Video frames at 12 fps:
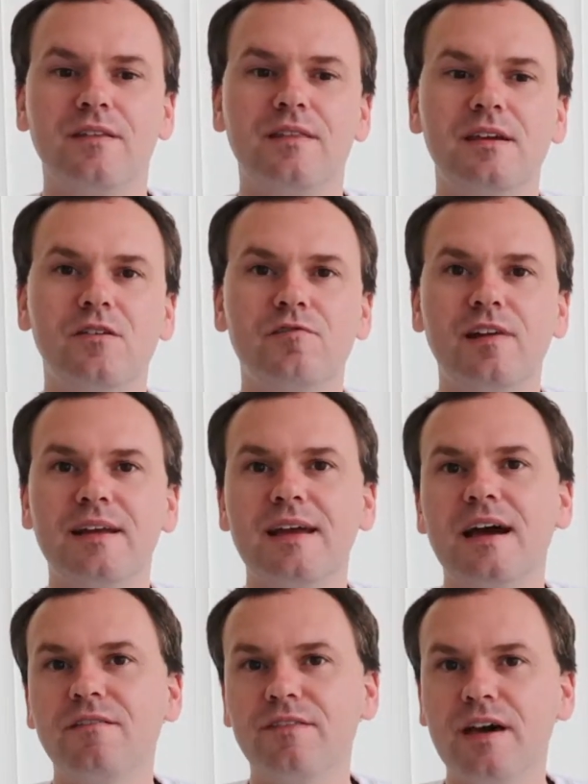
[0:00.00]
they already
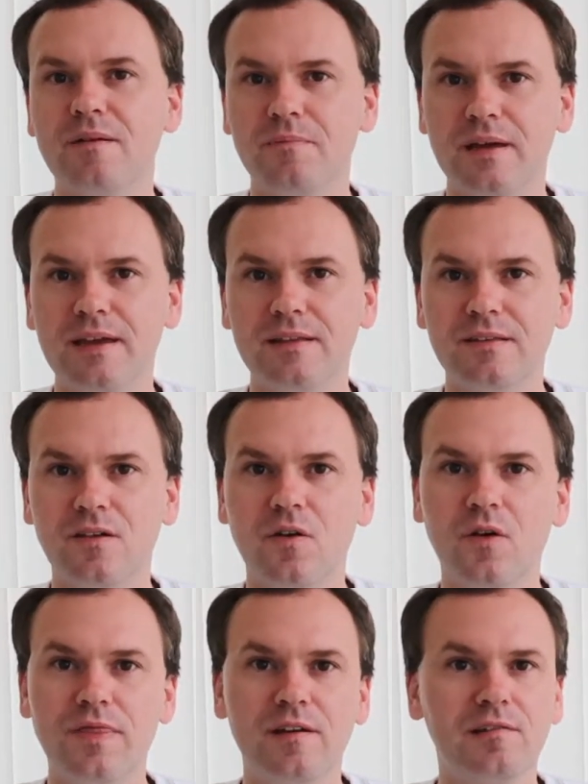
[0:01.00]
have that pin
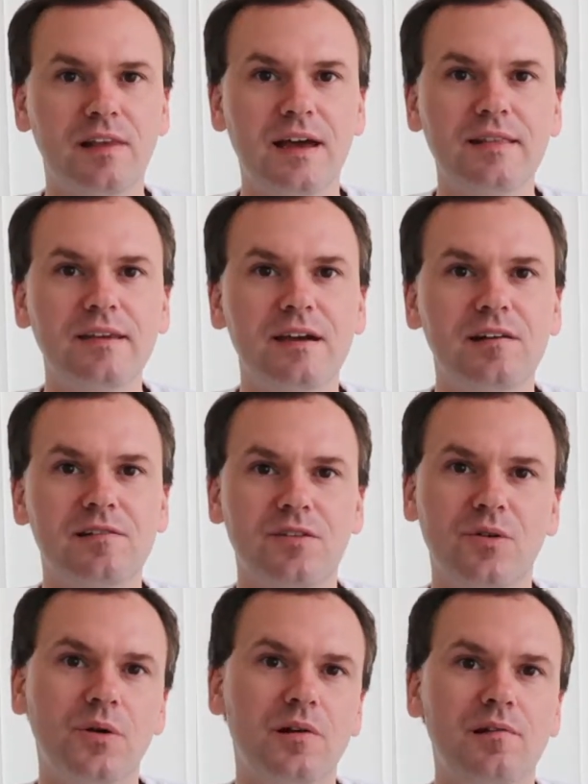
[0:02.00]
on their lanyard
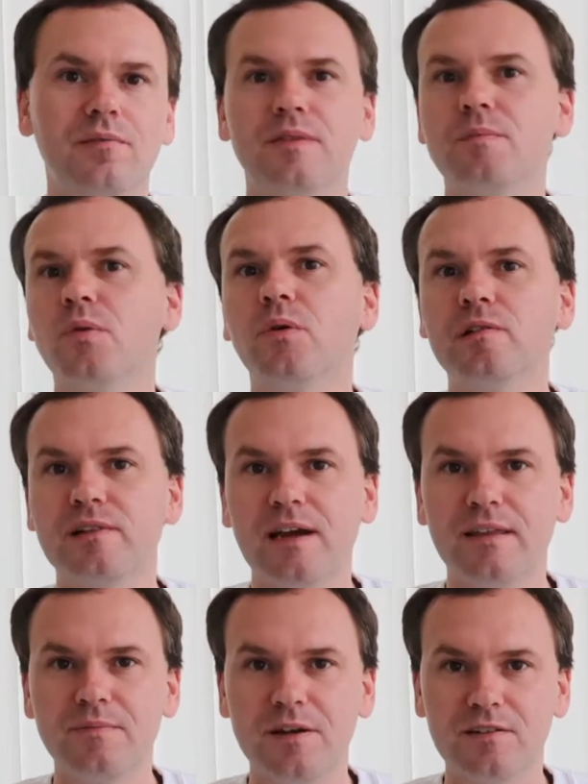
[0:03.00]
or the board
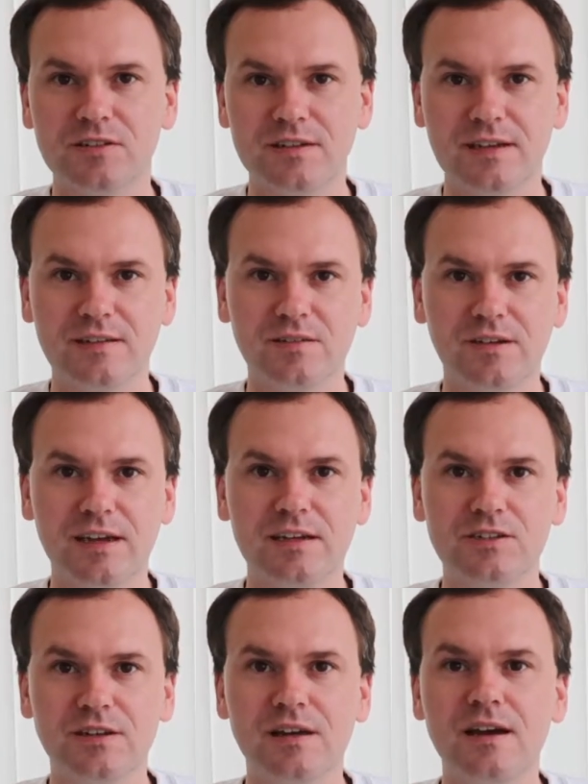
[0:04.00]
at the merchandise
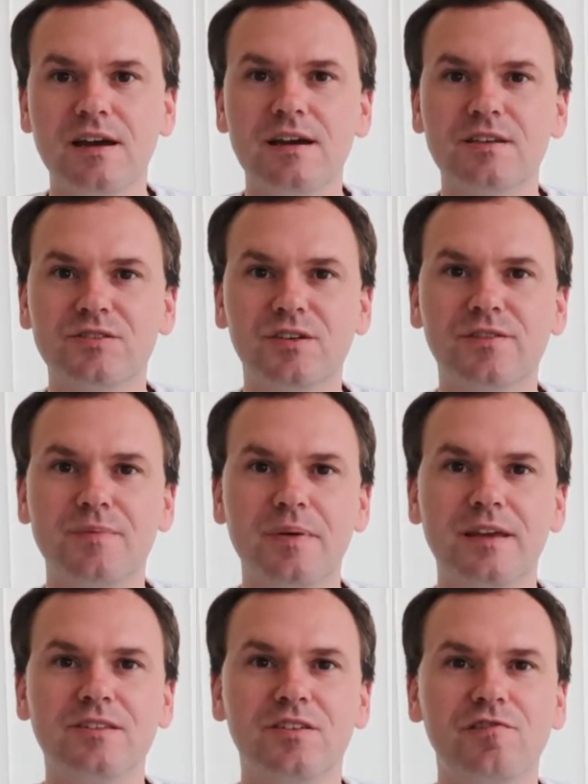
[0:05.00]
location. So if the
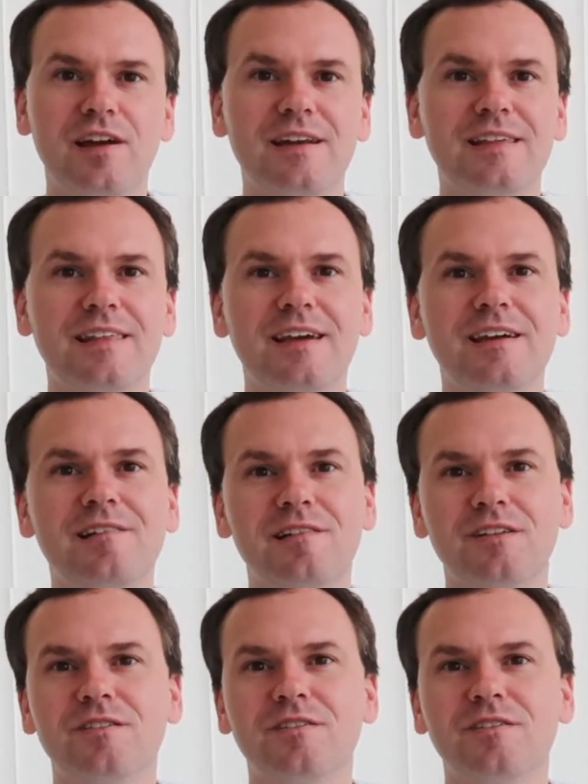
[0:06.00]
pin's already there,